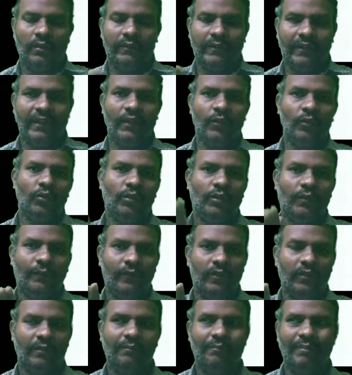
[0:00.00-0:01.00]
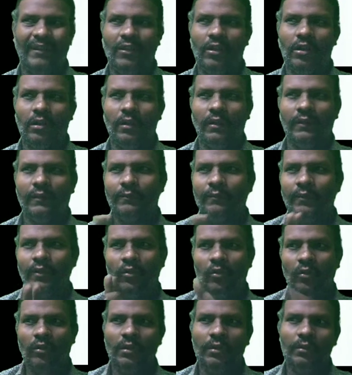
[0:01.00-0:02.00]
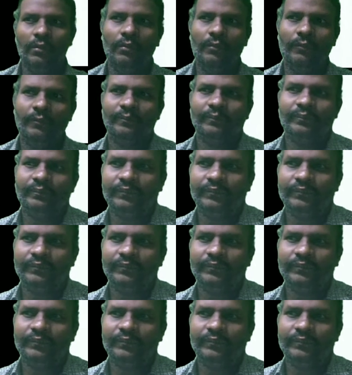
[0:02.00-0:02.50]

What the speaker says: second to the first, because we don't do